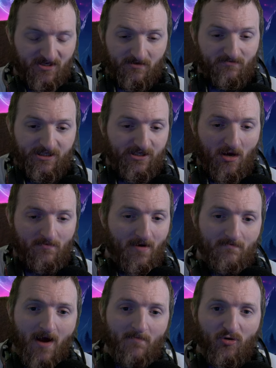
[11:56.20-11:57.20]
you know, my,
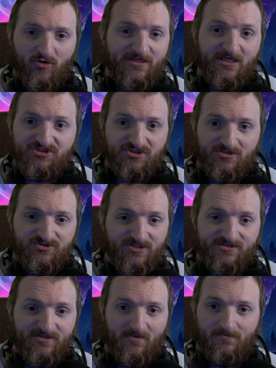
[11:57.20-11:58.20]
my partition
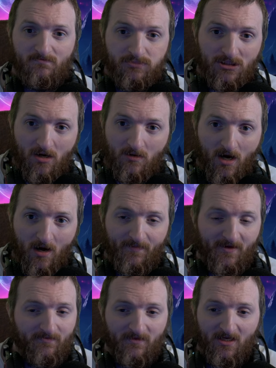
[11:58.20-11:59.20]
just to blow up
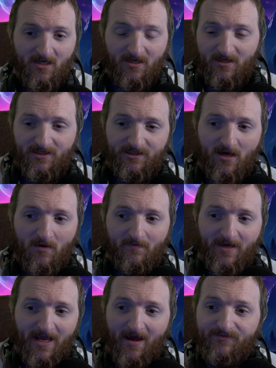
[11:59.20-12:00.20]
and, you know,
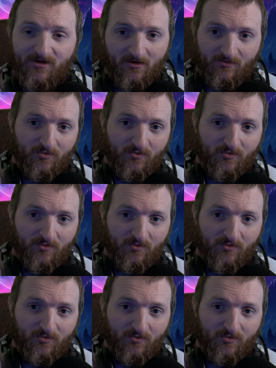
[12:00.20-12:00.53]
me have to